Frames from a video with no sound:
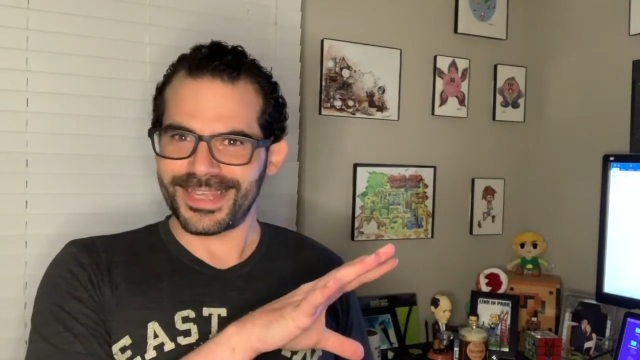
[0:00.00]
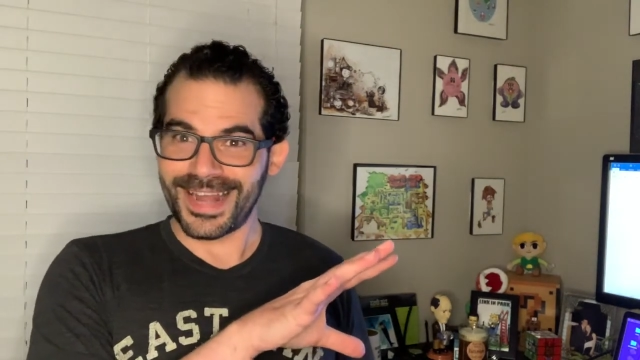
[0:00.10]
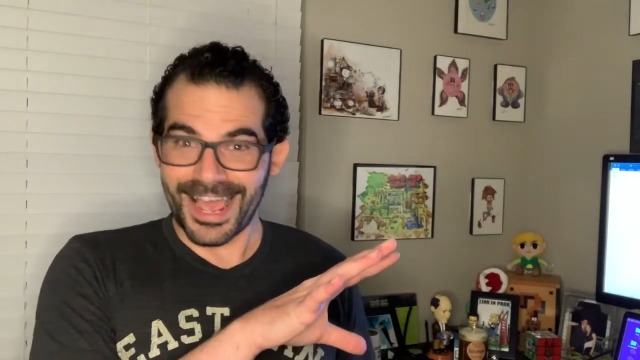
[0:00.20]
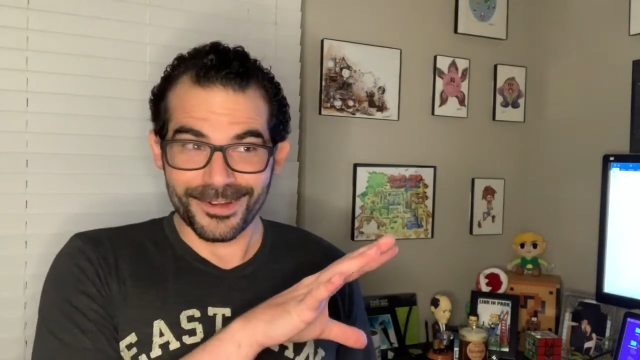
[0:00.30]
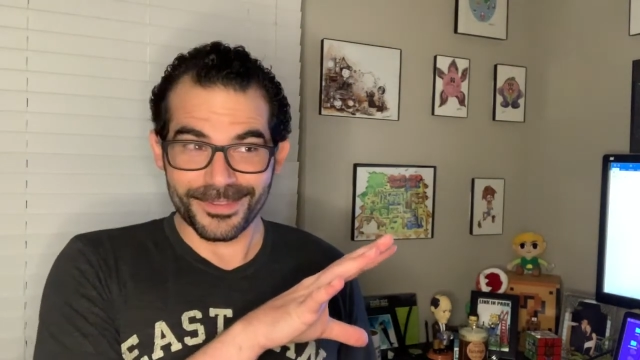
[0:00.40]
and
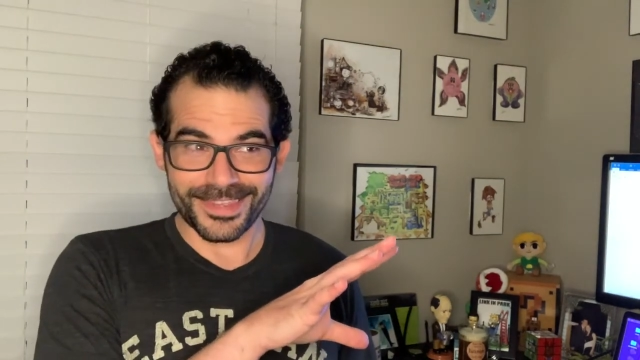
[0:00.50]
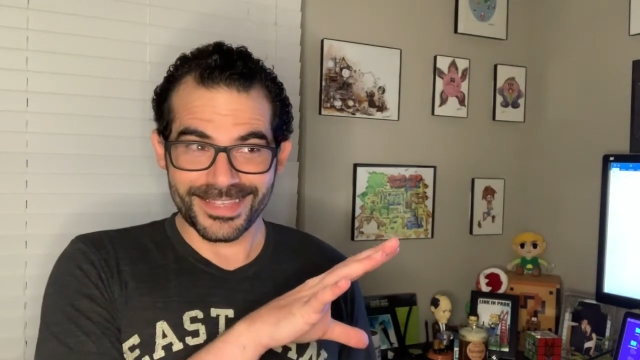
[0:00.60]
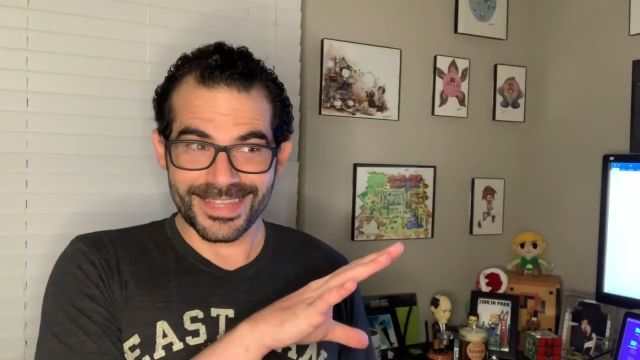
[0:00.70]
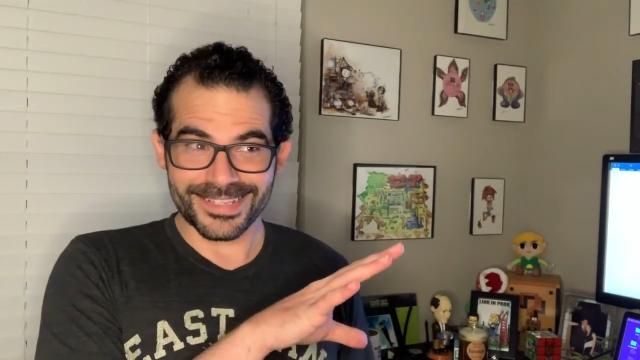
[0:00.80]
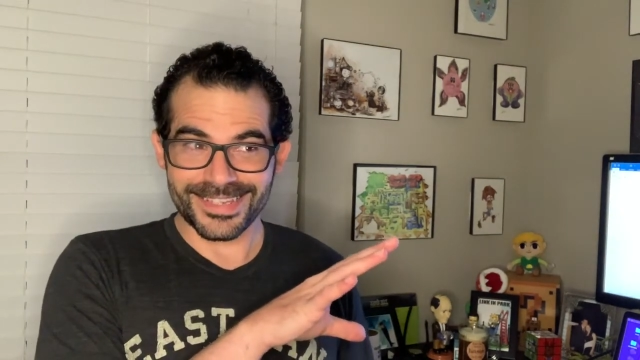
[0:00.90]
I don't
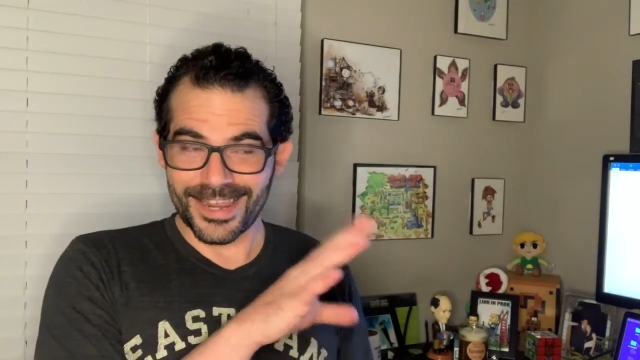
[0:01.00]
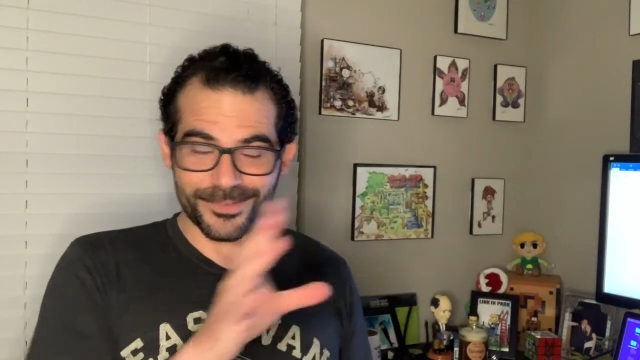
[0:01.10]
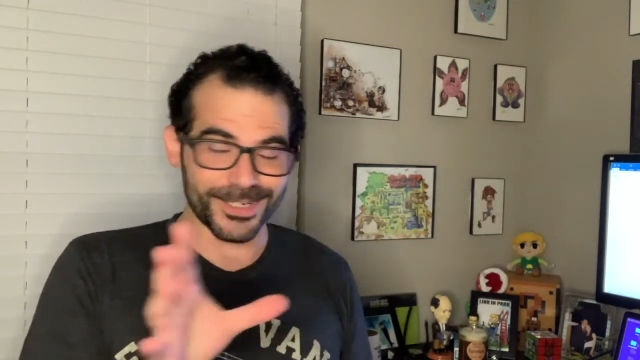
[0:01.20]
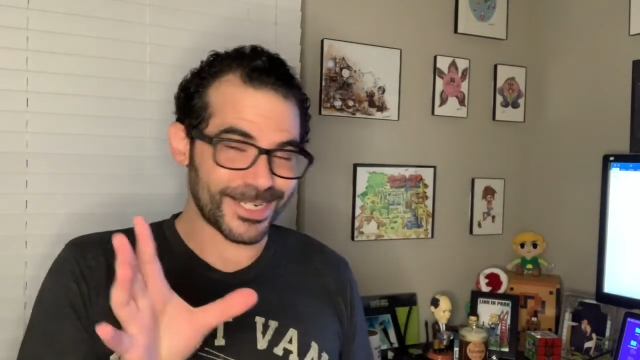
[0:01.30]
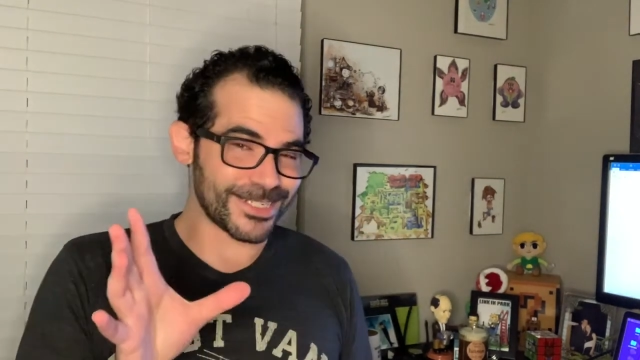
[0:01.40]
think that's
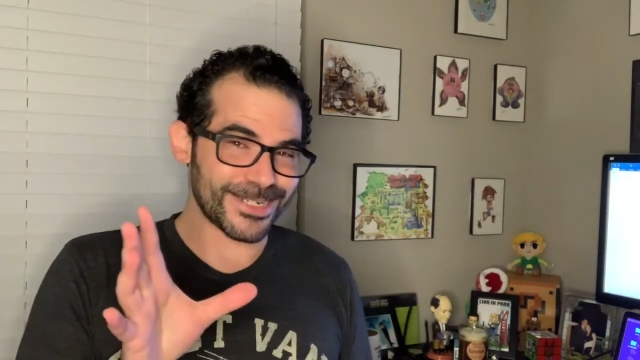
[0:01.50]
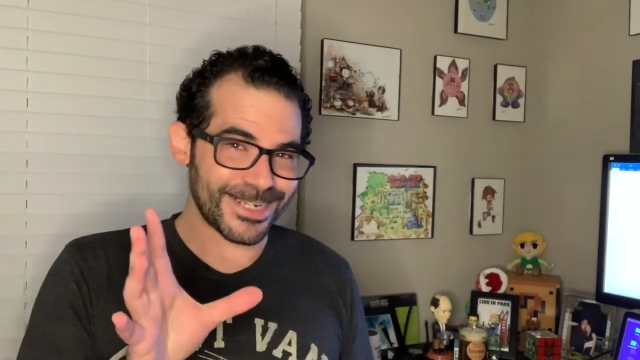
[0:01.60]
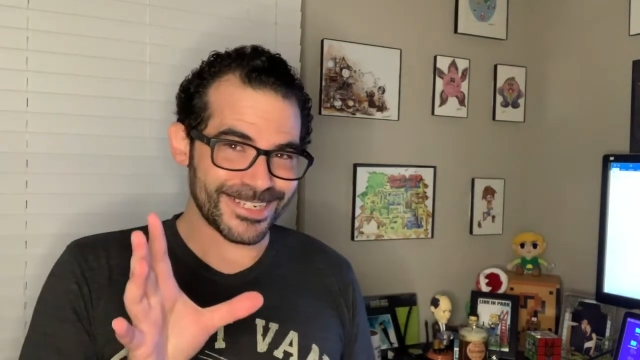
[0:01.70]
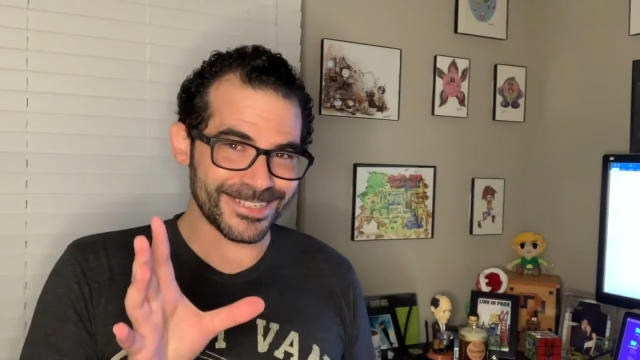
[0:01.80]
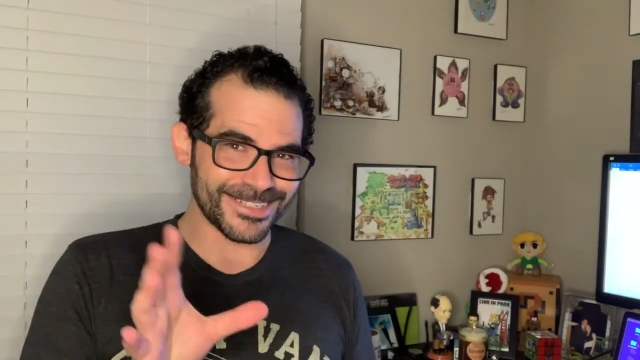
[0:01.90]
ever going to
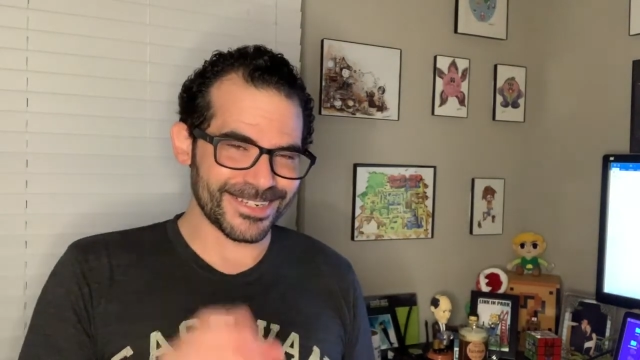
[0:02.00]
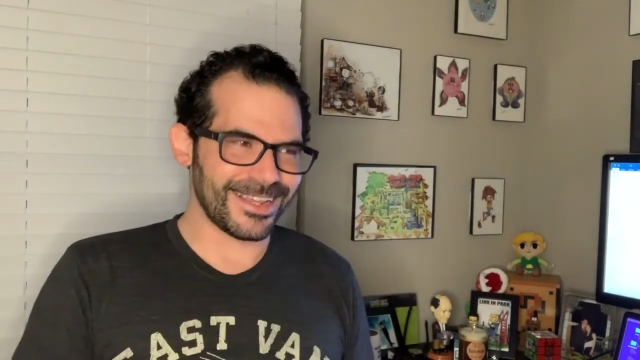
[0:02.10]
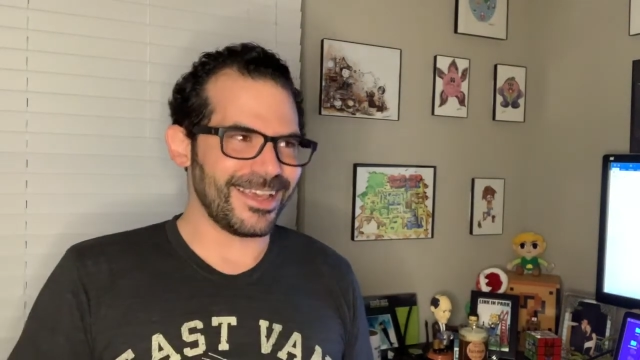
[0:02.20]
change.